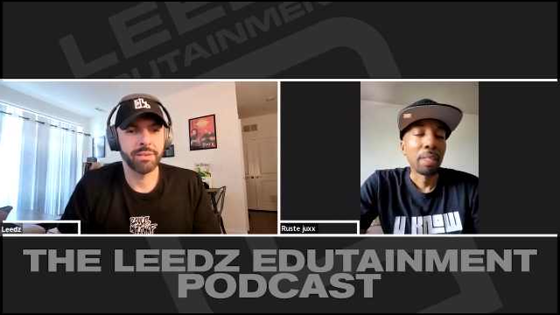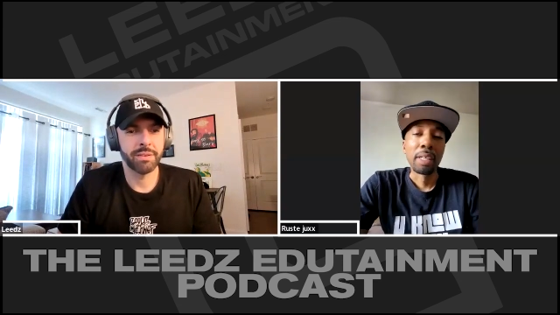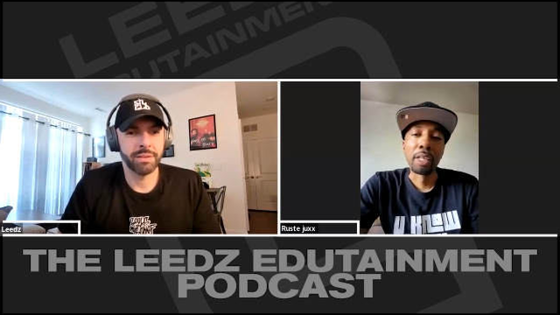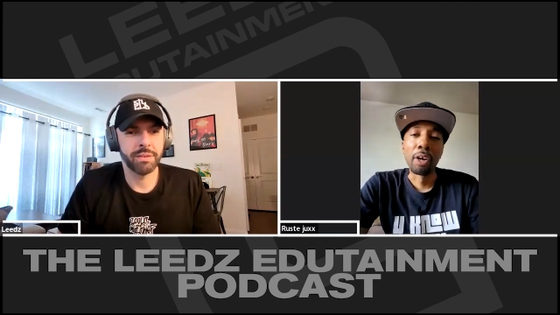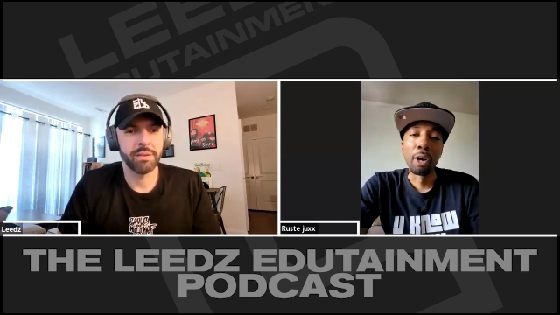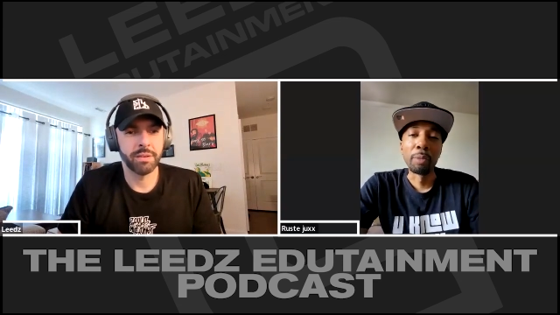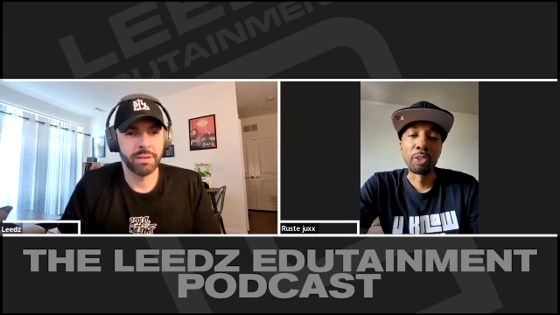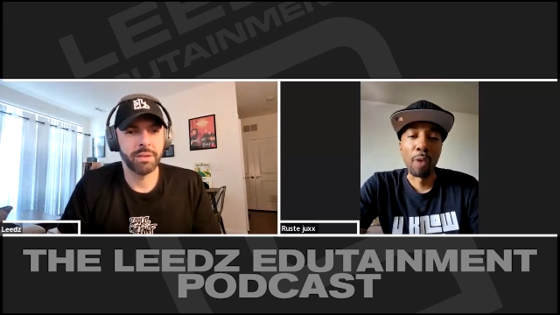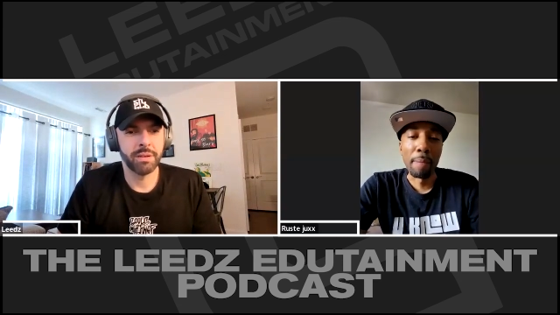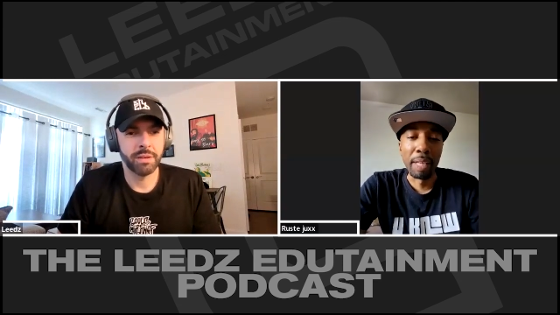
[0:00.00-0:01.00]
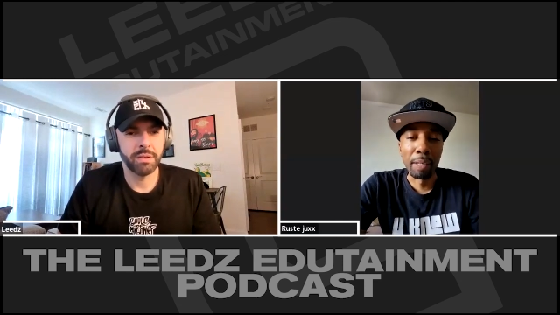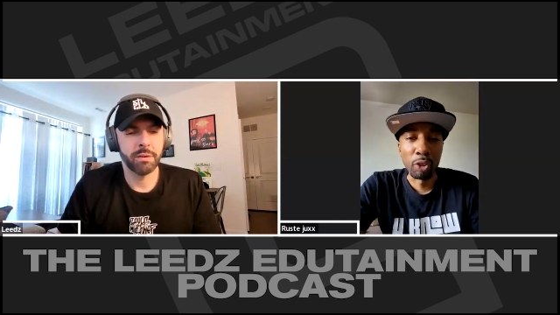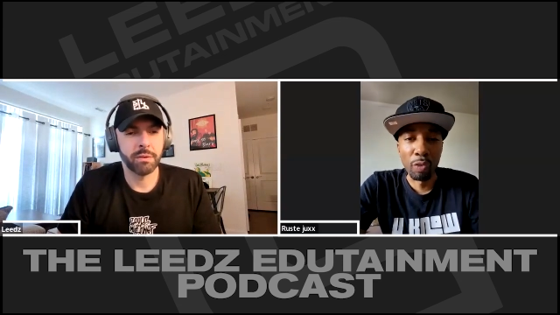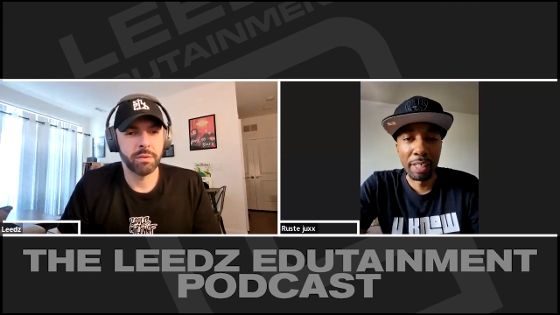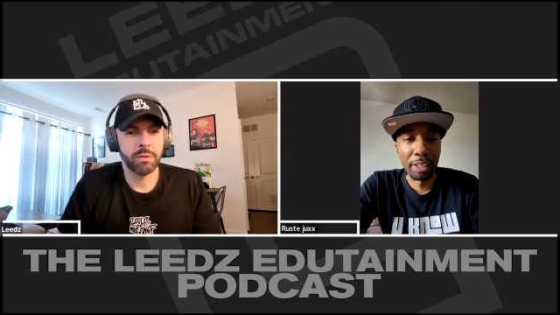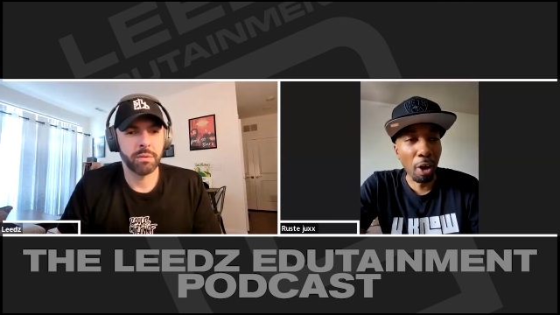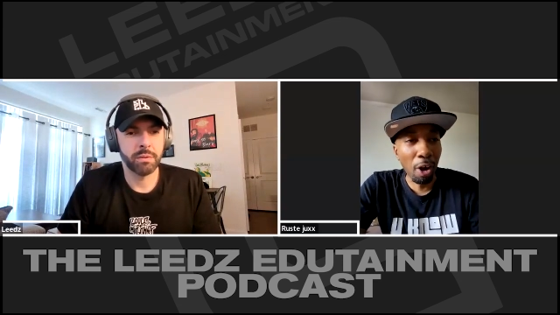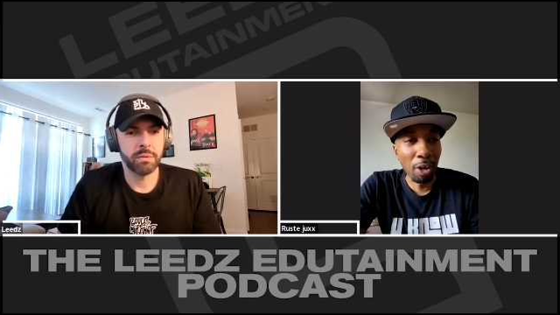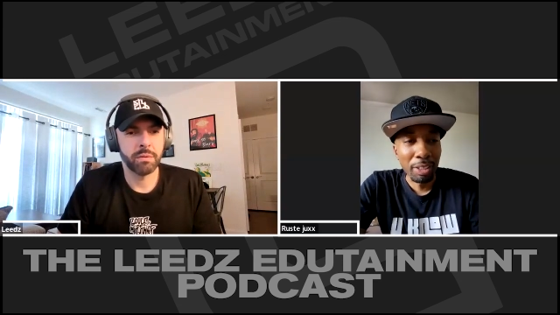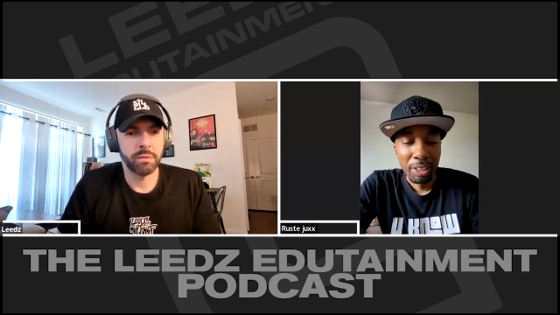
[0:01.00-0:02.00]
Speaker 1: And um, his rap name was Rated
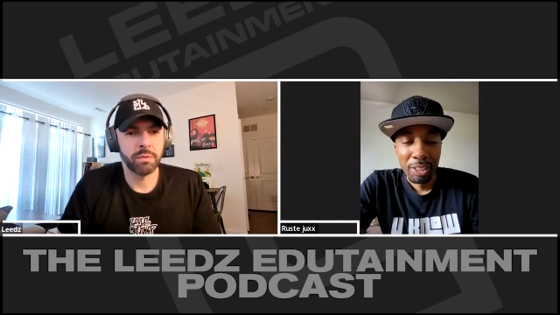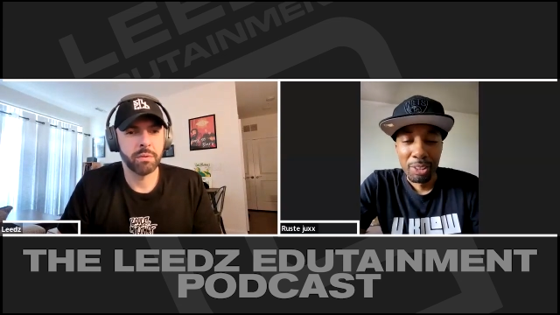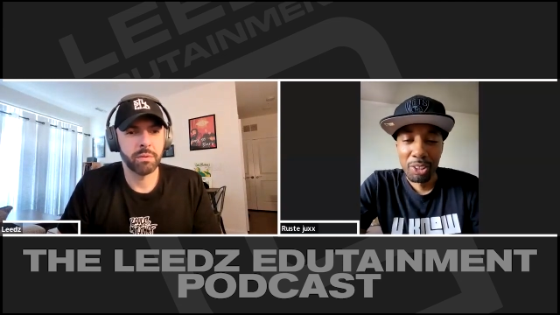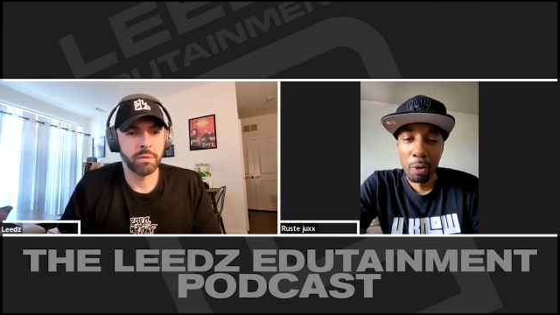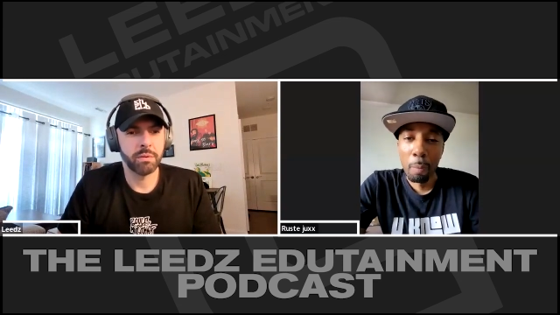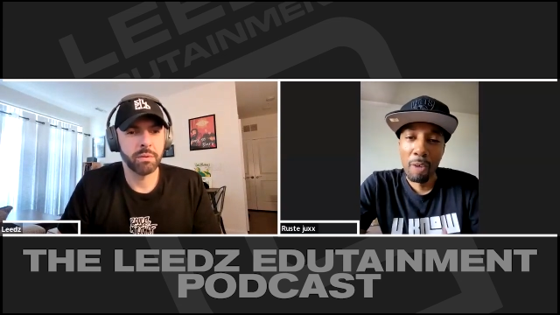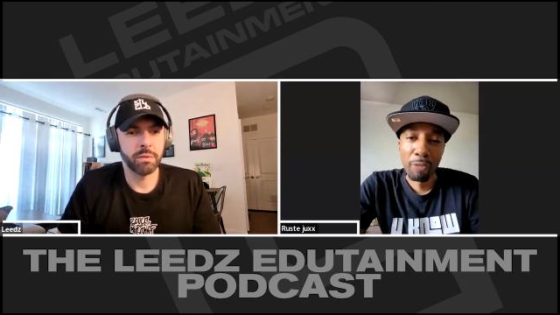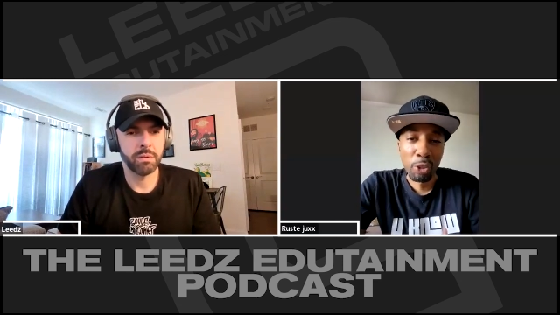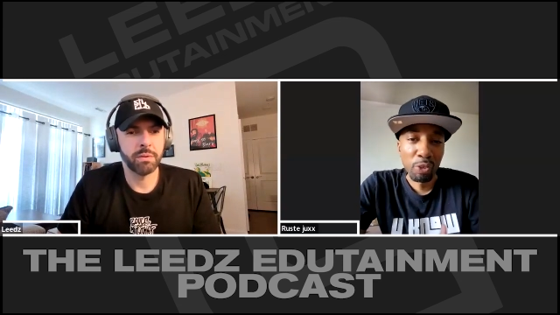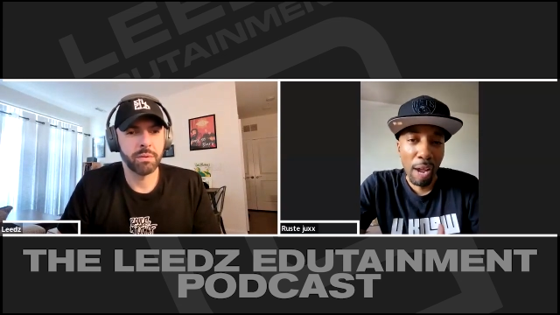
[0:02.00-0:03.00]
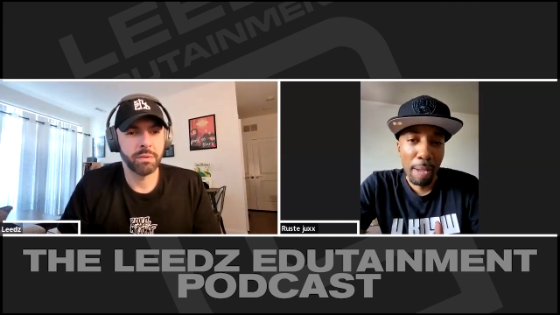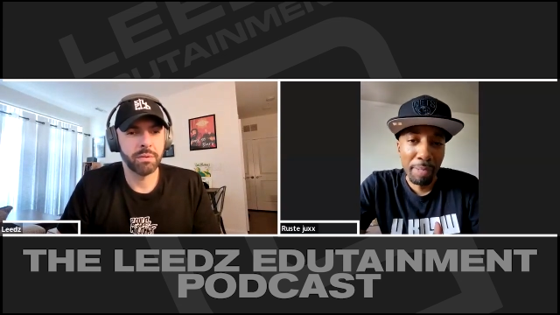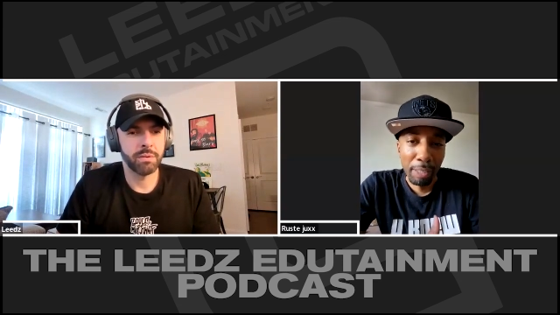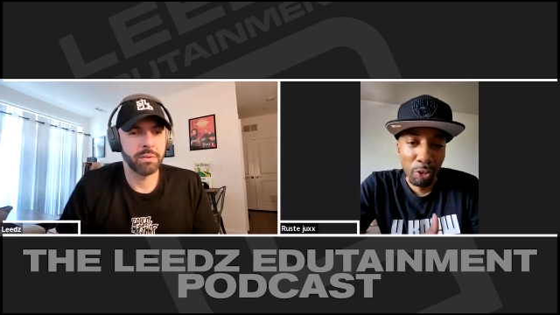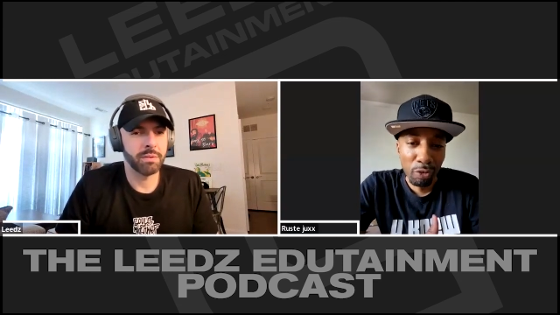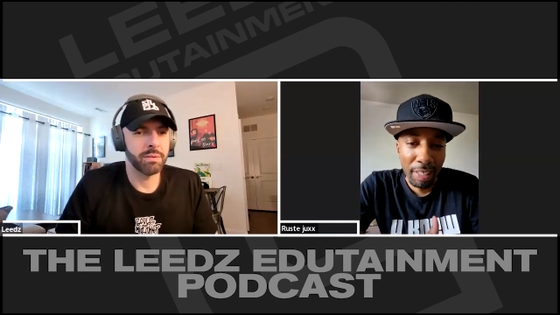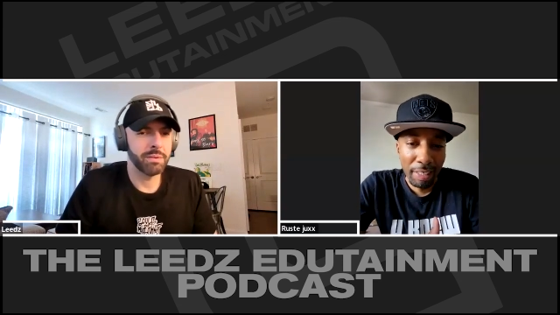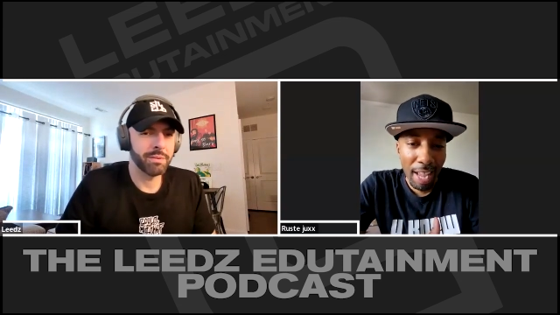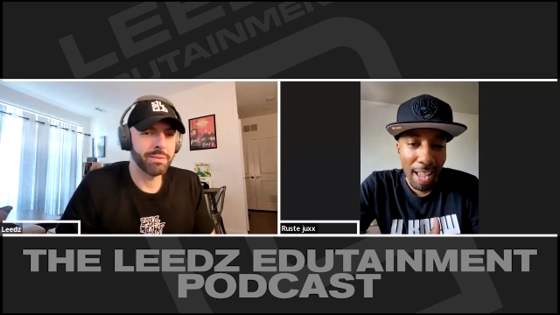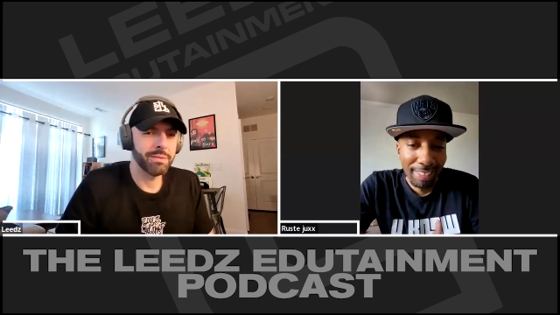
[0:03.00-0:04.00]
R. And so my first rap name was
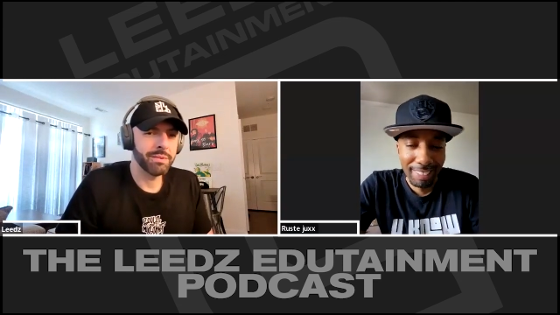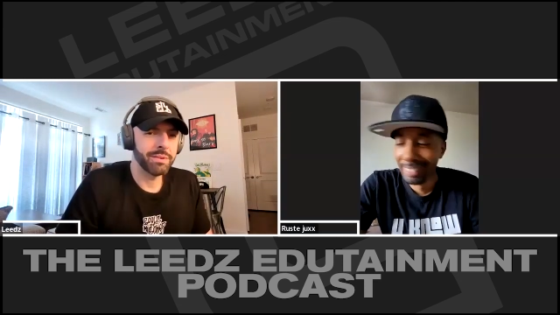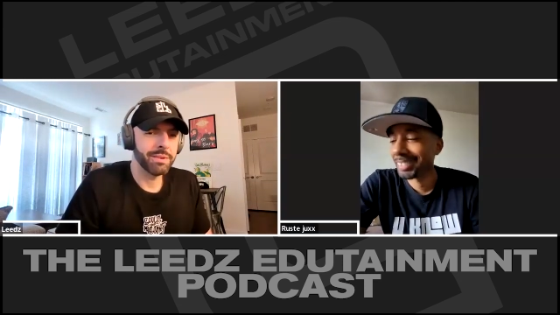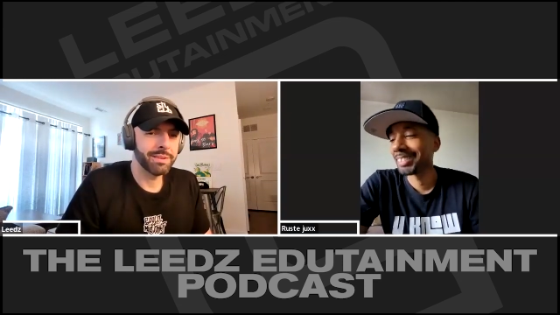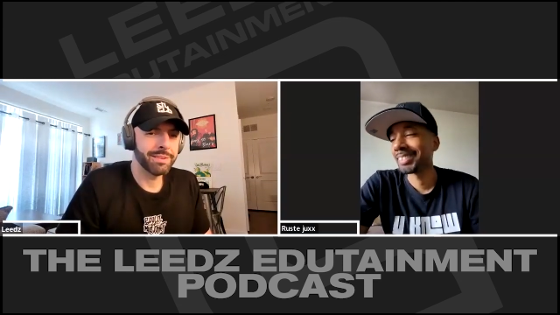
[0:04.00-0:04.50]
Rated X.